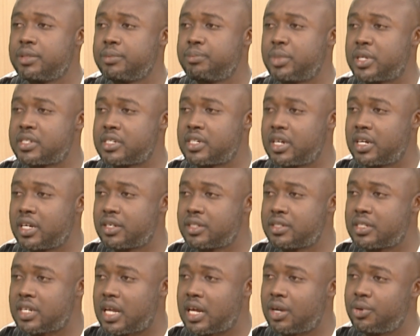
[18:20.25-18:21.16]
personnel
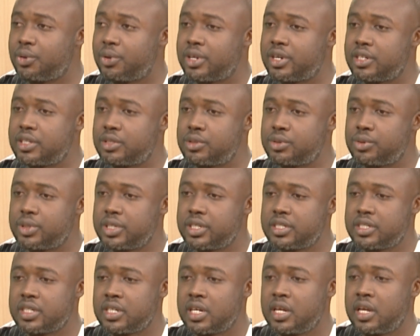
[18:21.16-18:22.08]
are looking into
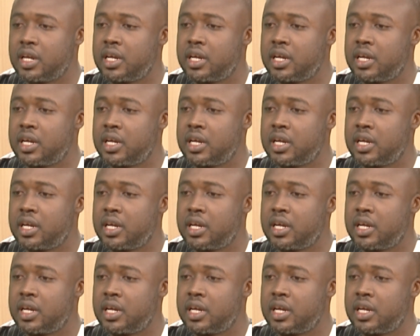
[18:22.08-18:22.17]
it.